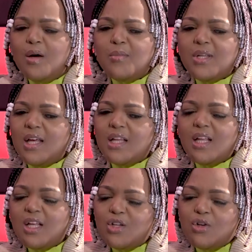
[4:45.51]
But
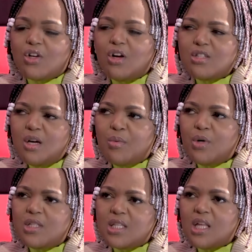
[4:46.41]
then, it got to a
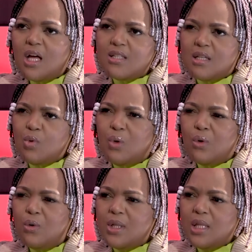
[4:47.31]
point, I think I was at
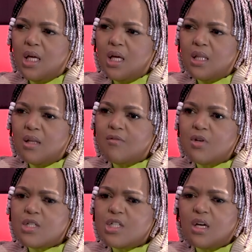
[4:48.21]
Moloko one day, I think
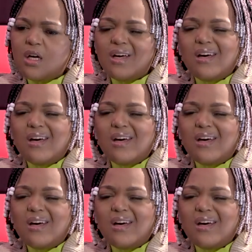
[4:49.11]
first year.